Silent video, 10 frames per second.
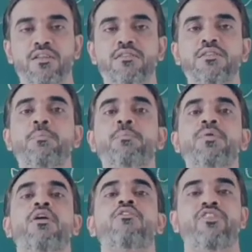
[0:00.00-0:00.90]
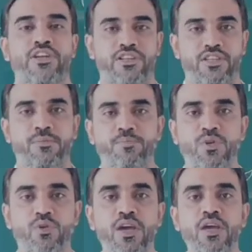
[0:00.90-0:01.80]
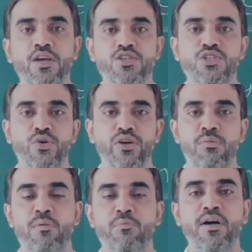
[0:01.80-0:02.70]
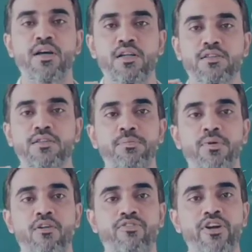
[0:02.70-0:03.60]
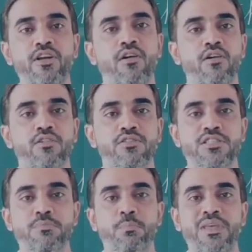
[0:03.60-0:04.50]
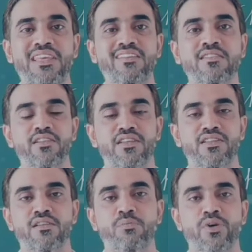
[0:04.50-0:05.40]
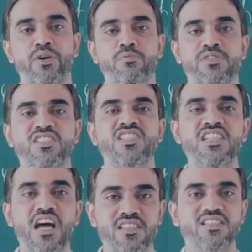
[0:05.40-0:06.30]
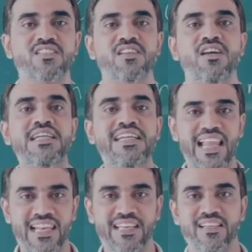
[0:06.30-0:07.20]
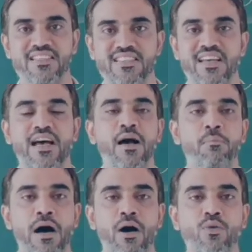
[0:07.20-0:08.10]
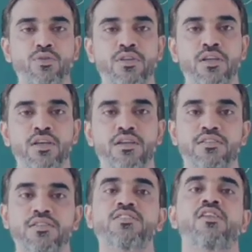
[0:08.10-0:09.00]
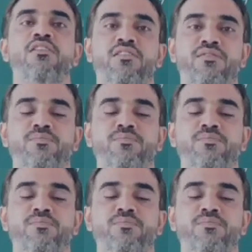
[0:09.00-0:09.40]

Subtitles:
the prophet. Okay. So, remember, the prophet or the speaker in the poem starts telling us about the children,